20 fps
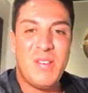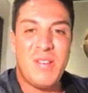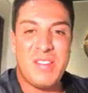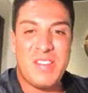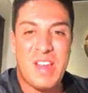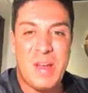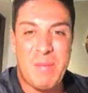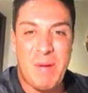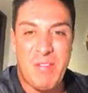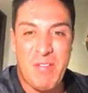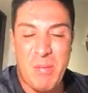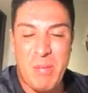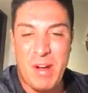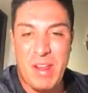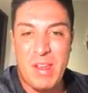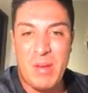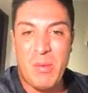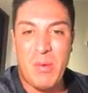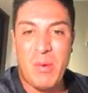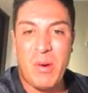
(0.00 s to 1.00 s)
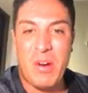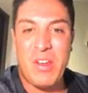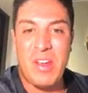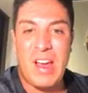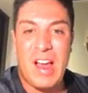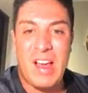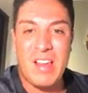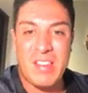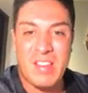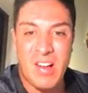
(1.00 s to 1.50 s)
What's up, everybody? Where are
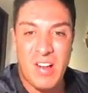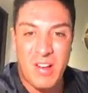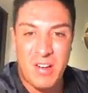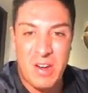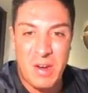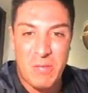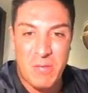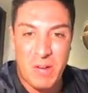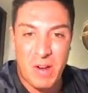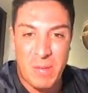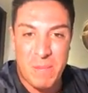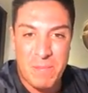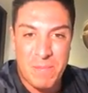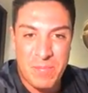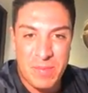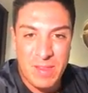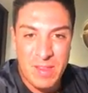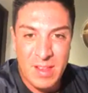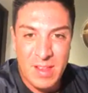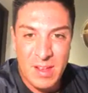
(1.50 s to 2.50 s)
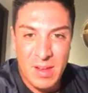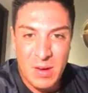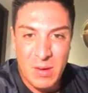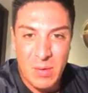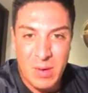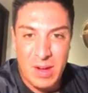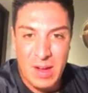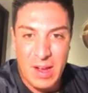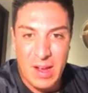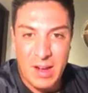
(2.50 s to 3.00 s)
you guys calling in from?
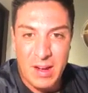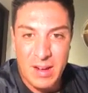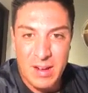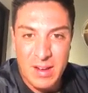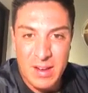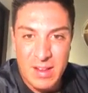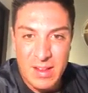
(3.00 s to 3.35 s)
We got